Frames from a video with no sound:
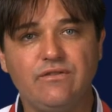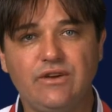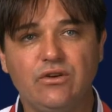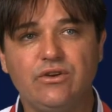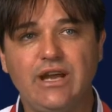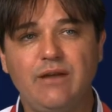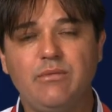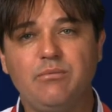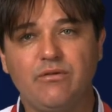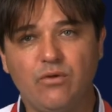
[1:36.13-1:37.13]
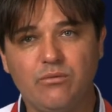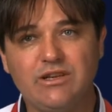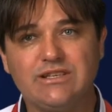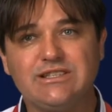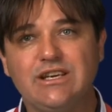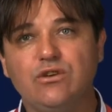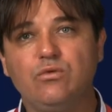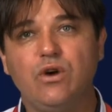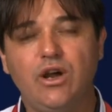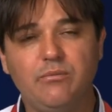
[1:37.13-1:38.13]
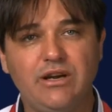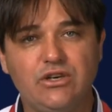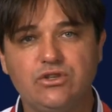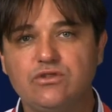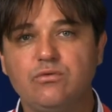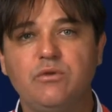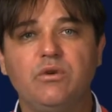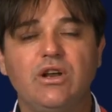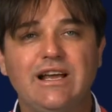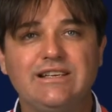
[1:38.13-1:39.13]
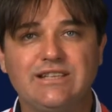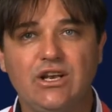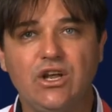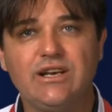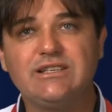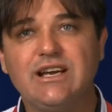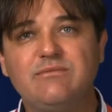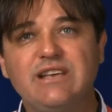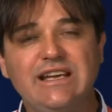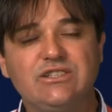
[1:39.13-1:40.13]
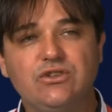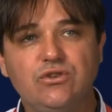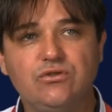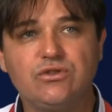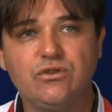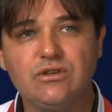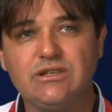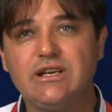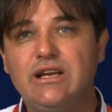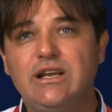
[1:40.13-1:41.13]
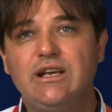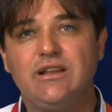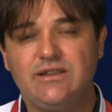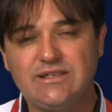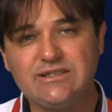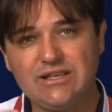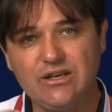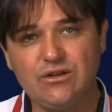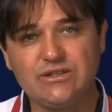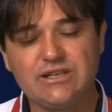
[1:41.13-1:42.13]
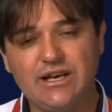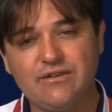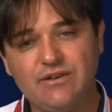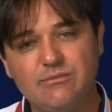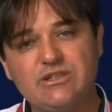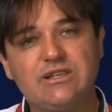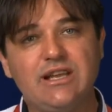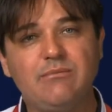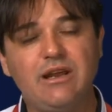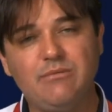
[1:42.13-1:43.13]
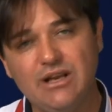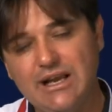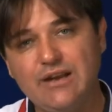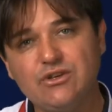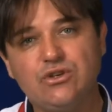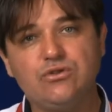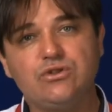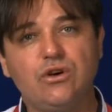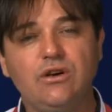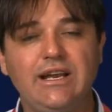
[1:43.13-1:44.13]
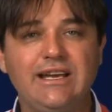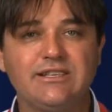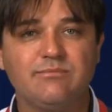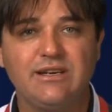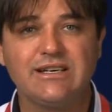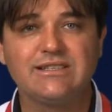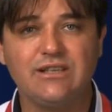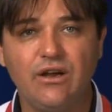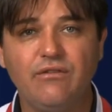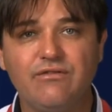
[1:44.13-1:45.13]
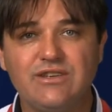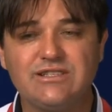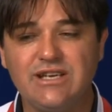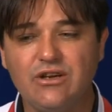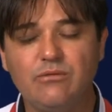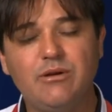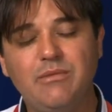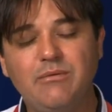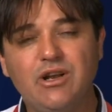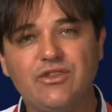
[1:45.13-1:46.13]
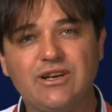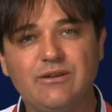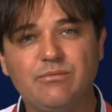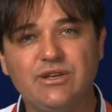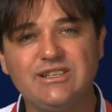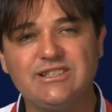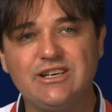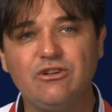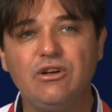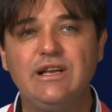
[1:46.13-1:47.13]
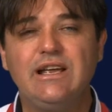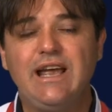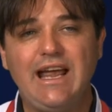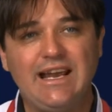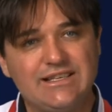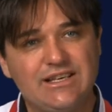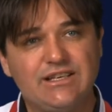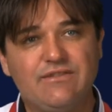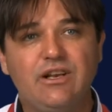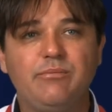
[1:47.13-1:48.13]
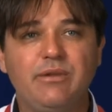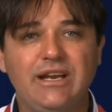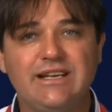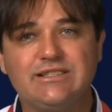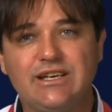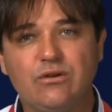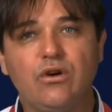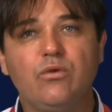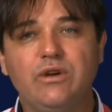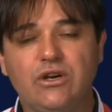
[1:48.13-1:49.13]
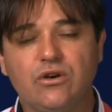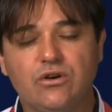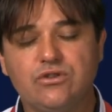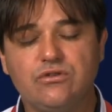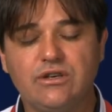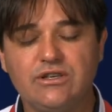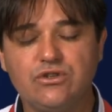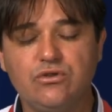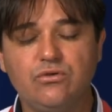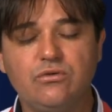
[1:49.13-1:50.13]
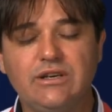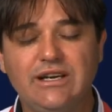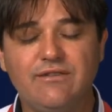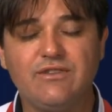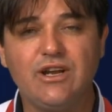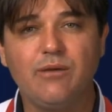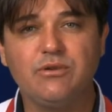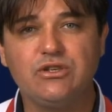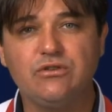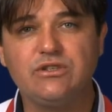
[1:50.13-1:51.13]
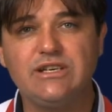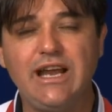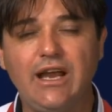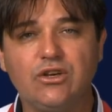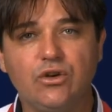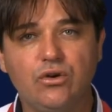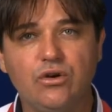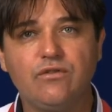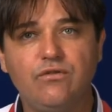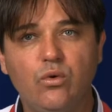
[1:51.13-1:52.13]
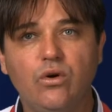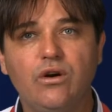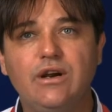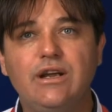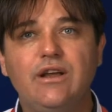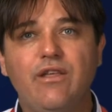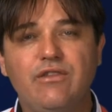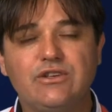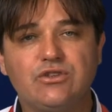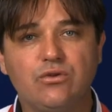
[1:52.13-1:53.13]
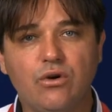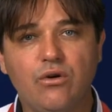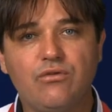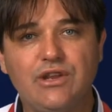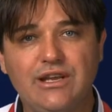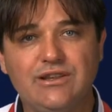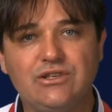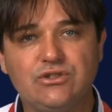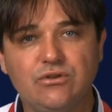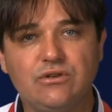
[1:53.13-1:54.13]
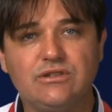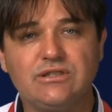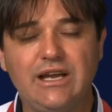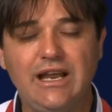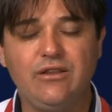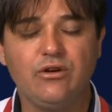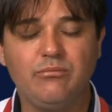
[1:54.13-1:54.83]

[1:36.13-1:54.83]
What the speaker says: the field and be performing this skill on patients. We realize that a lot of times as a new student, this skill is kind of limited. They may be allowed to do certain aspects of the skill, but maybe not the complete skill. As they develop and as they grow, we encourage you to give the opportunity and to look for this growth in the student and their